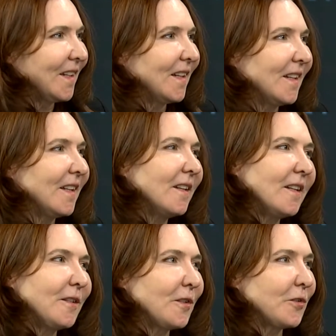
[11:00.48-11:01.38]
an
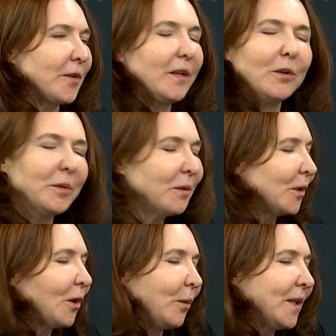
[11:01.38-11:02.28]
industry. Nobody would
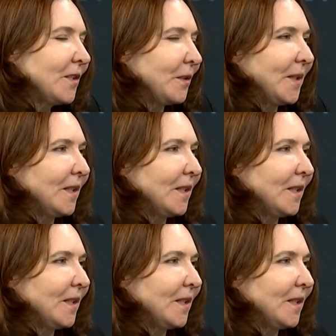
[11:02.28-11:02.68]
go into an